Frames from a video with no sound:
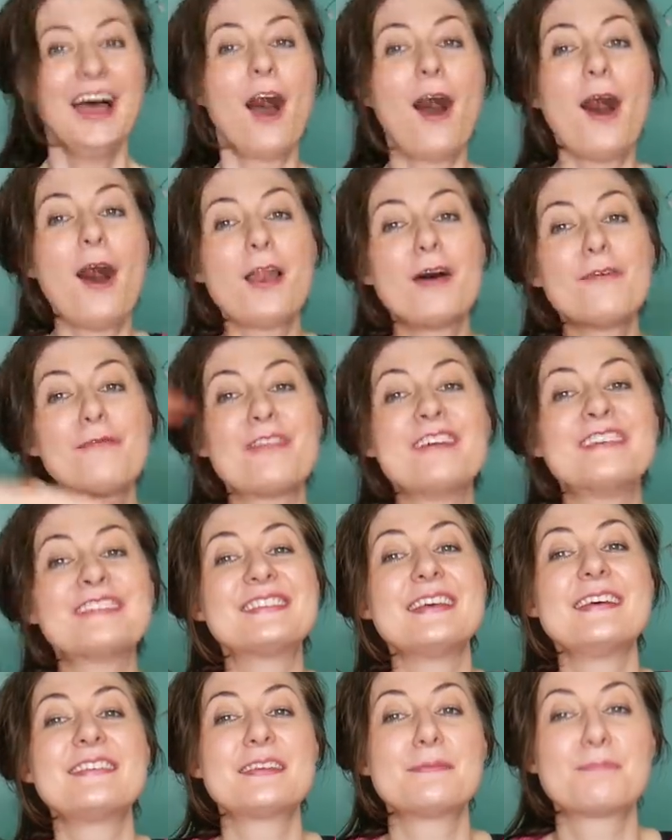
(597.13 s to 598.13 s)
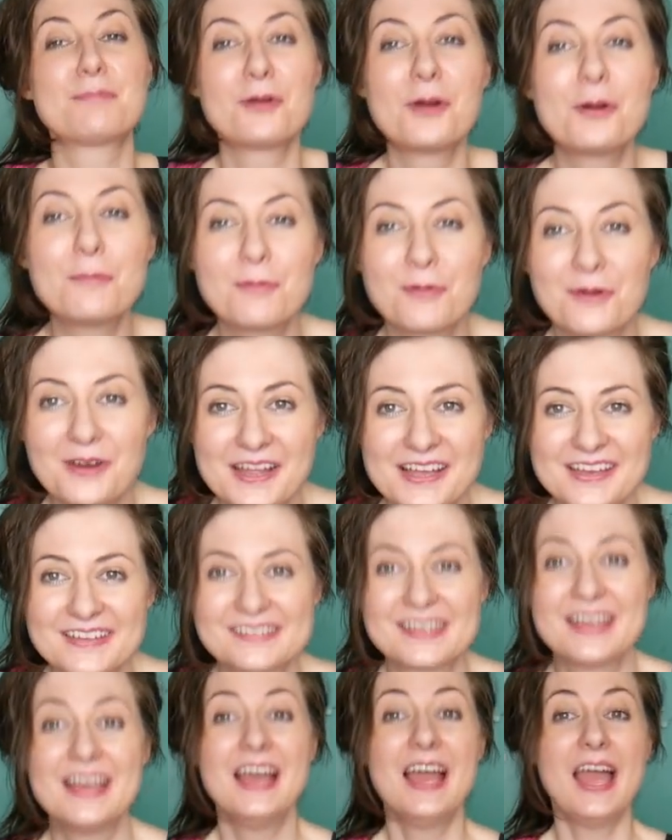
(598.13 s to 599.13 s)
All of this is
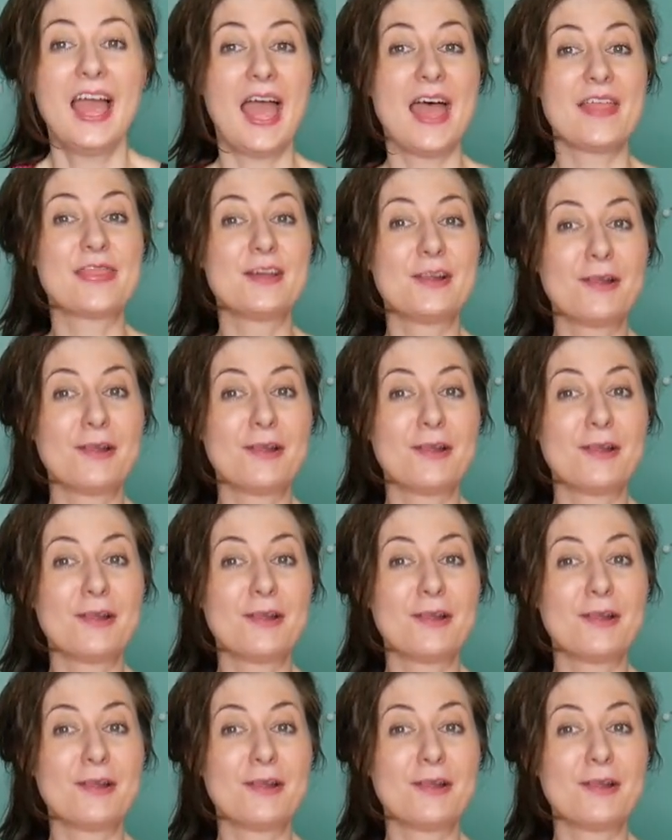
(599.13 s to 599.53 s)
appropriate, and